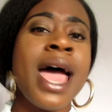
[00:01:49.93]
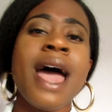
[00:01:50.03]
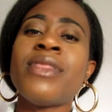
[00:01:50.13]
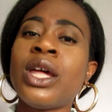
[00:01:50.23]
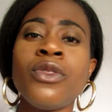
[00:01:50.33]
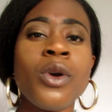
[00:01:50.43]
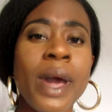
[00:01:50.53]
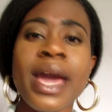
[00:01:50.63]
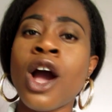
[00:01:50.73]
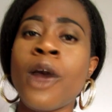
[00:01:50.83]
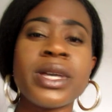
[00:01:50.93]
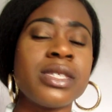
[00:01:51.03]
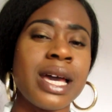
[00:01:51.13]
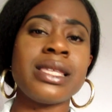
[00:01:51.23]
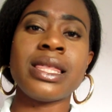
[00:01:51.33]
And then on the way home, I
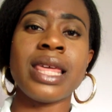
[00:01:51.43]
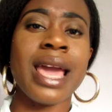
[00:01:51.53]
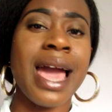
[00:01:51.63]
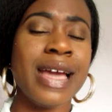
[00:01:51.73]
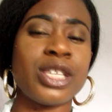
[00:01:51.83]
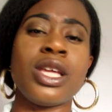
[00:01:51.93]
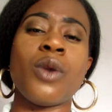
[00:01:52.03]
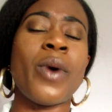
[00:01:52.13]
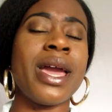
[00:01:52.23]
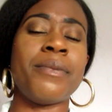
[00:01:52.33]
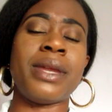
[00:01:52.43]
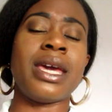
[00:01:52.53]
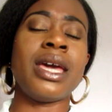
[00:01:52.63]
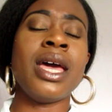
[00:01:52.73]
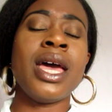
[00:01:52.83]
started to think, actually, wait a minute.